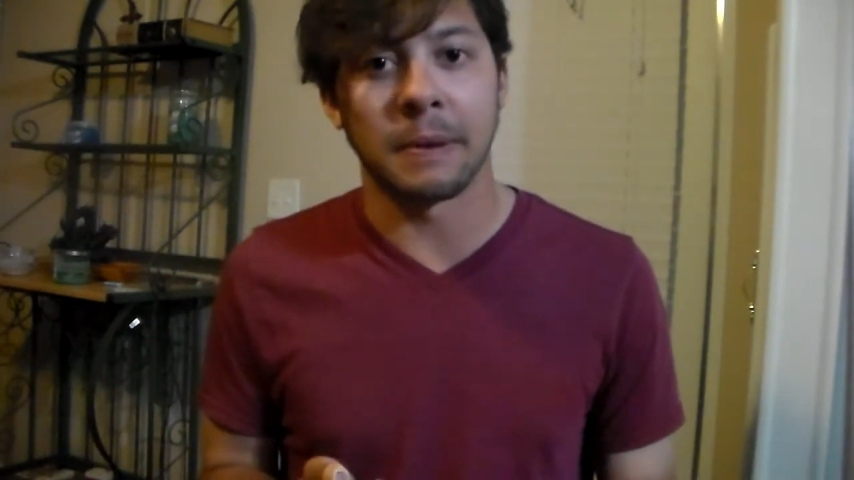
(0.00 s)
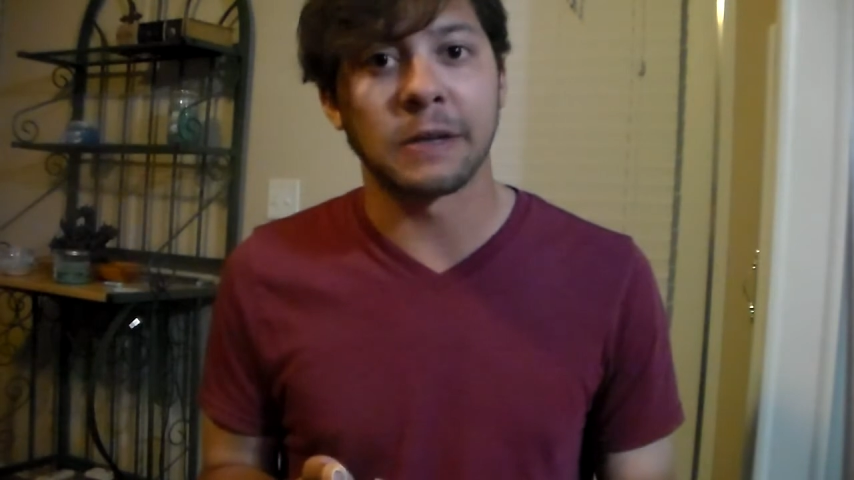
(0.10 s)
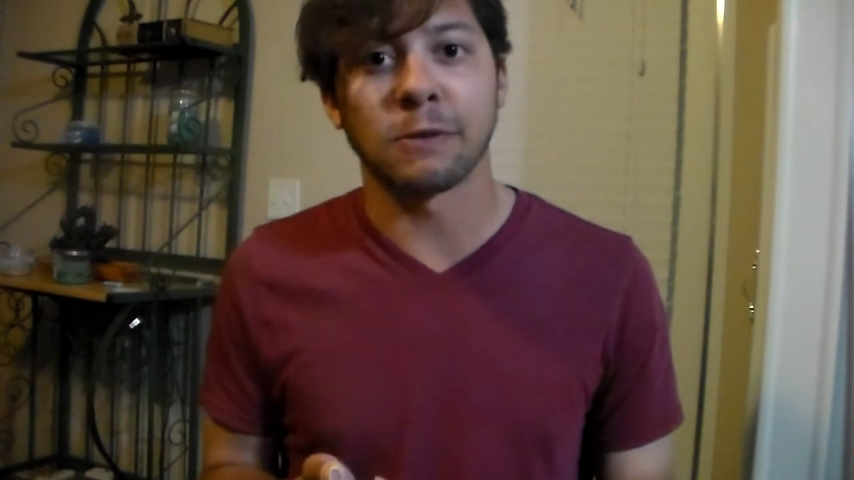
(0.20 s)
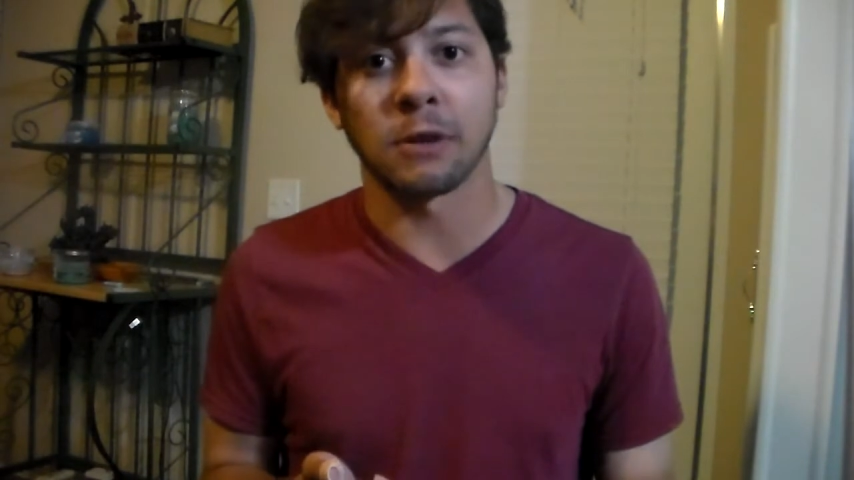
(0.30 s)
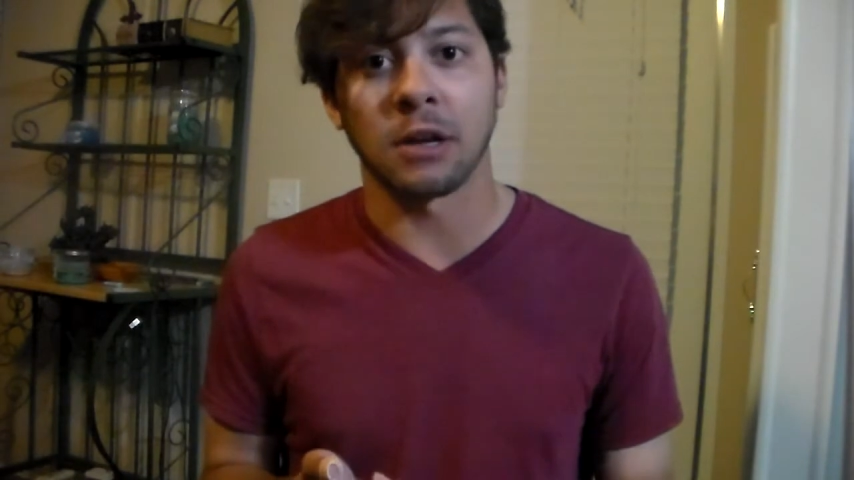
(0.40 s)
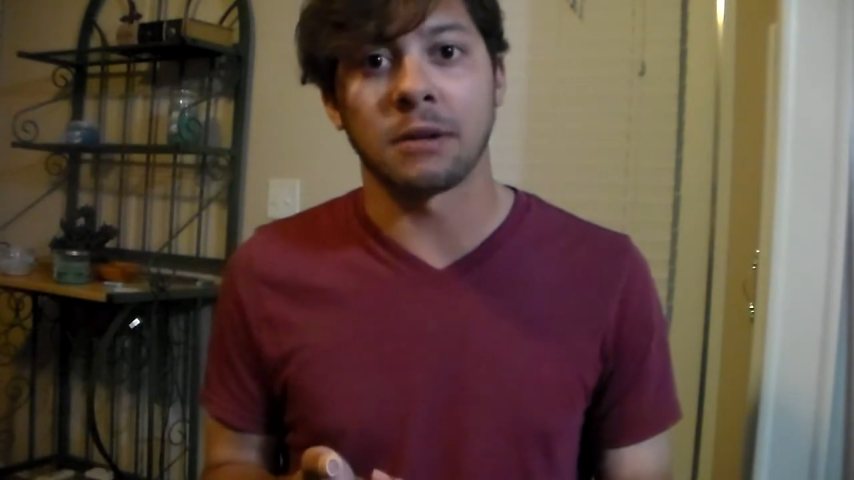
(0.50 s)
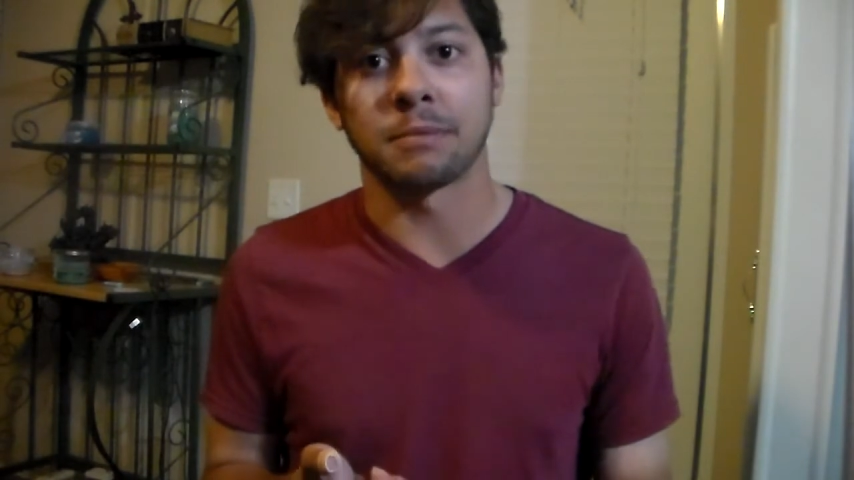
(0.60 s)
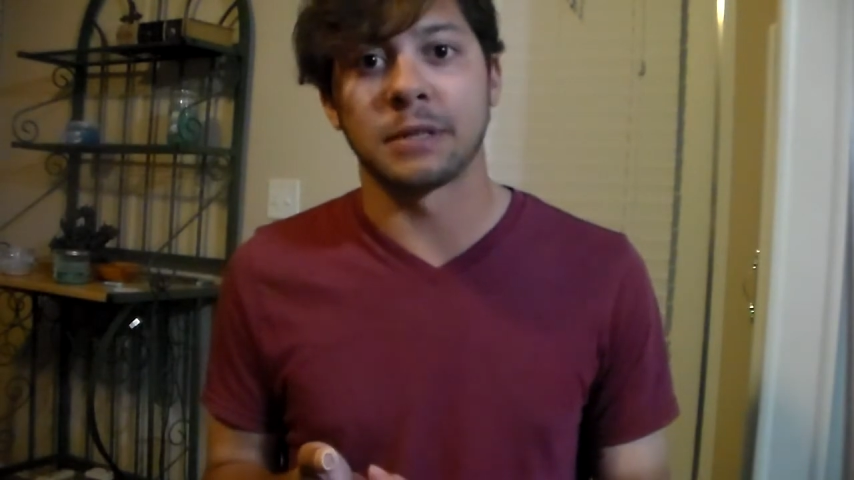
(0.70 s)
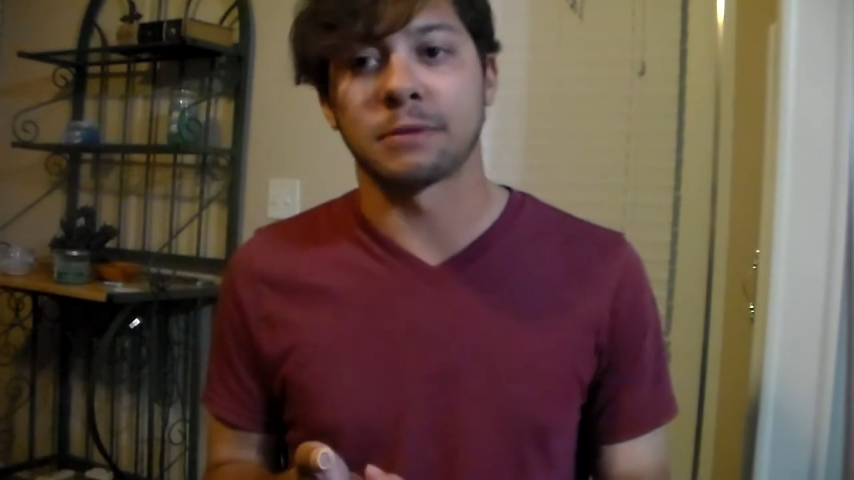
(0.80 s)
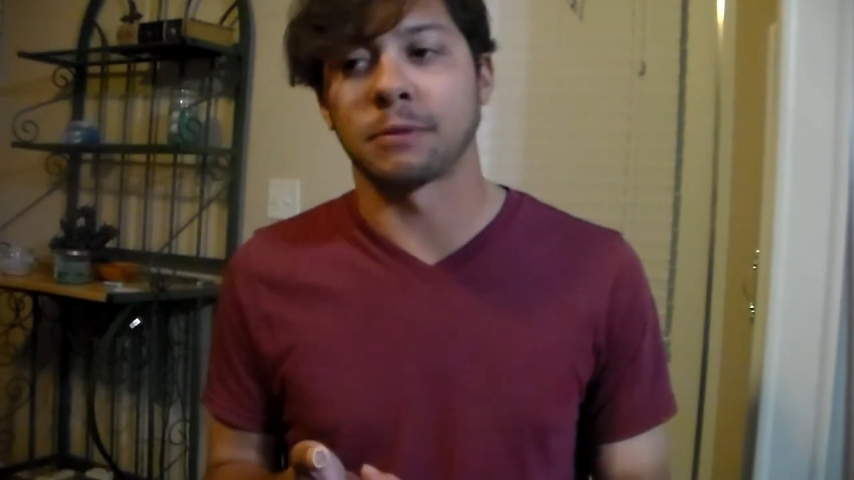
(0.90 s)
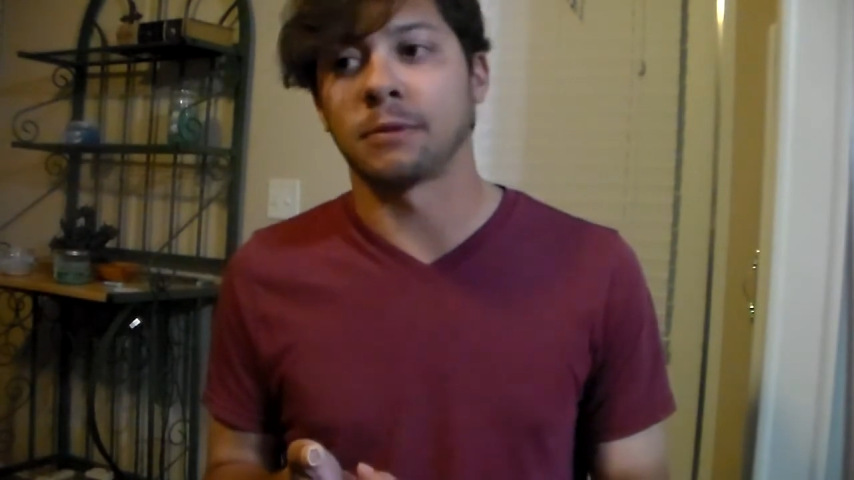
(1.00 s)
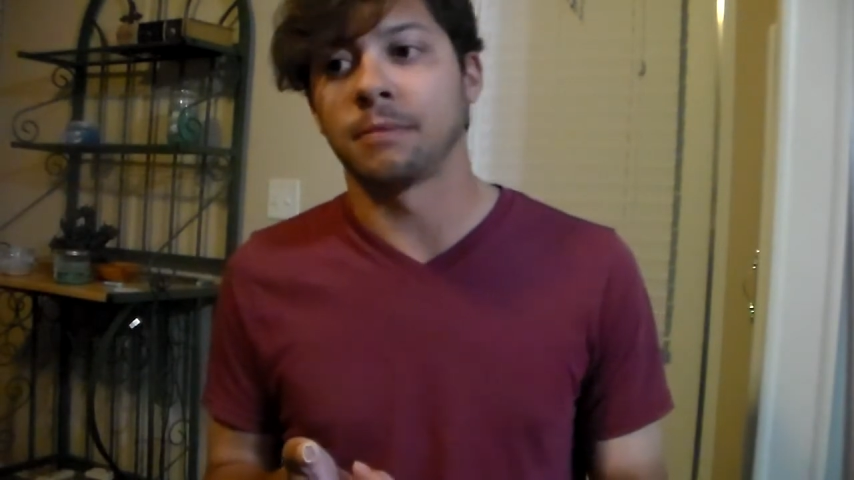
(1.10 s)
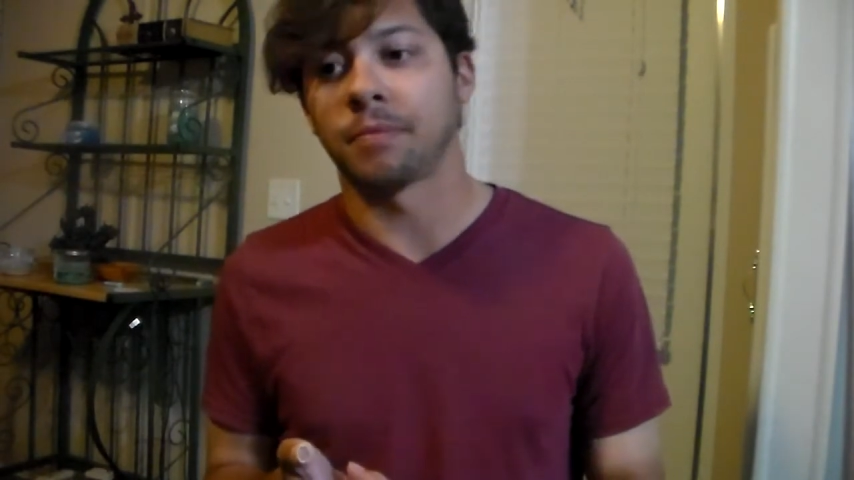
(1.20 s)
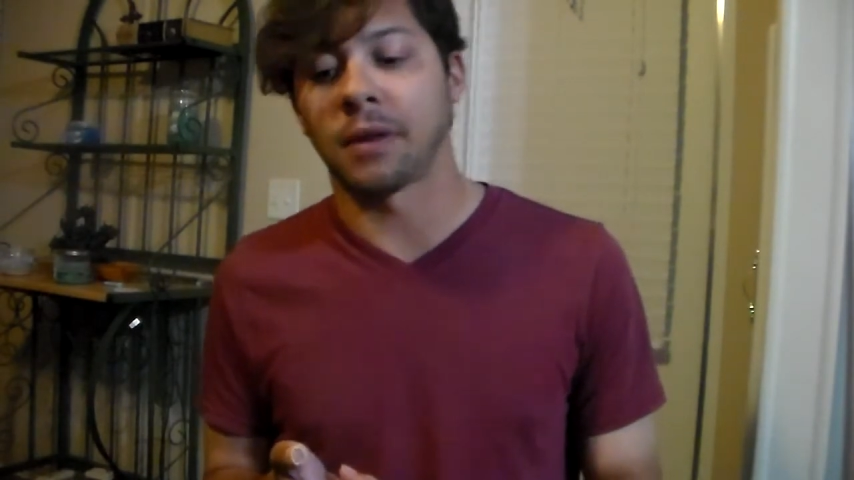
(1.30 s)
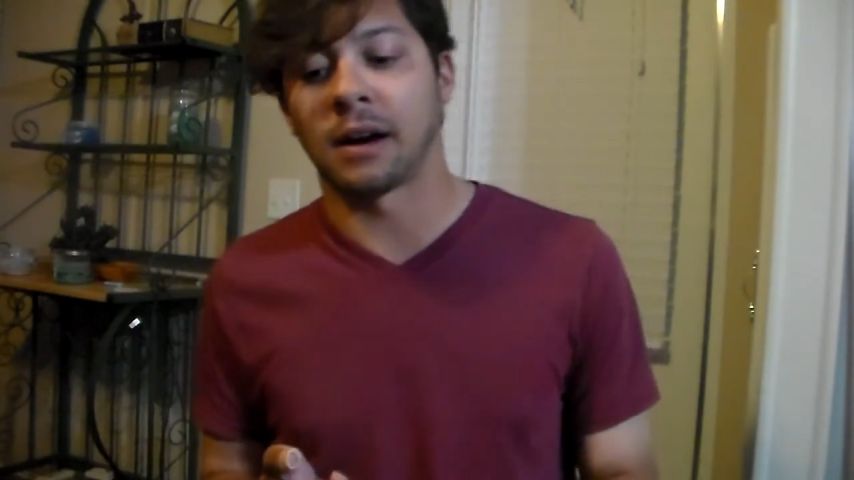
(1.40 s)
peaceful or non-peaceful.